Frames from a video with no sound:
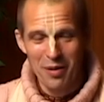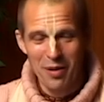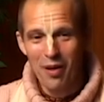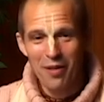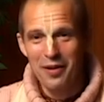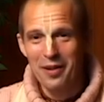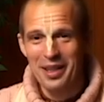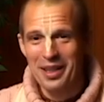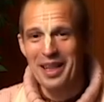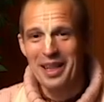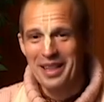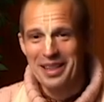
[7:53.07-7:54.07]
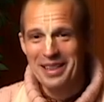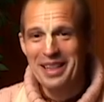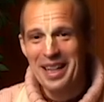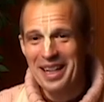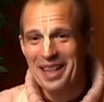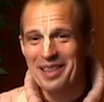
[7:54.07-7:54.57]
offering
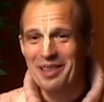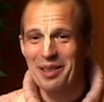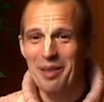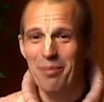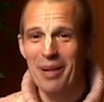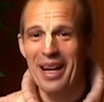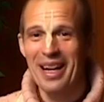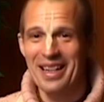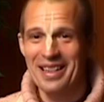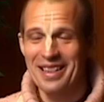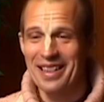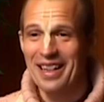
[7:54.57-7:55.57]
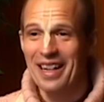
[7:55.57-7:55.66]
sticking to the plates.